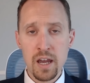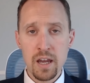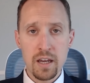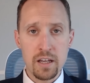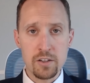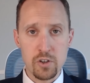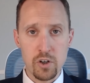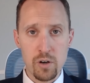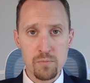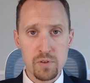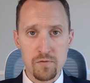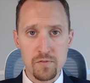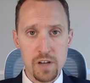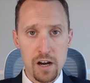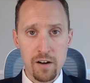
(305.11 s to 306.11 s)
In terms
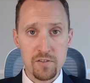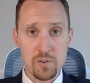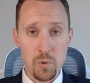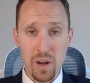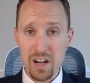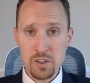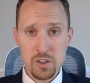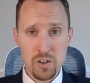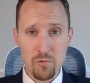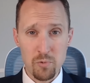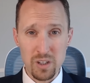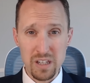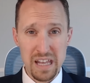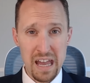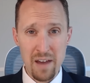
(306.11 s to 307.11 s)
of tariffs, we actually
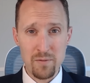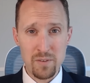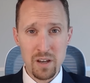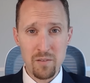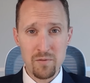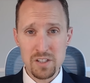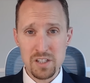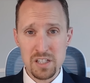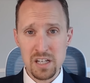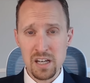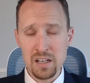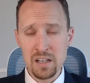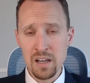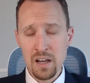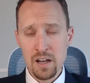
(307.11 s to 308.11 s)
really haven't even
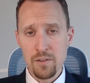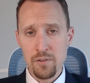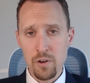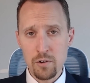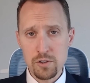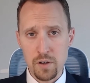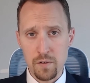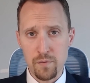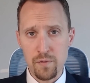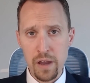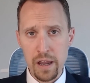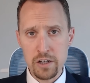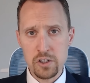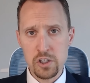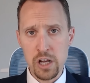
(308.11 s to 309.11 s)
seen those
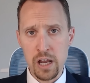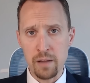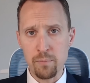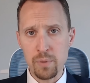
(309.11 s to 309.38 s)
effects yet,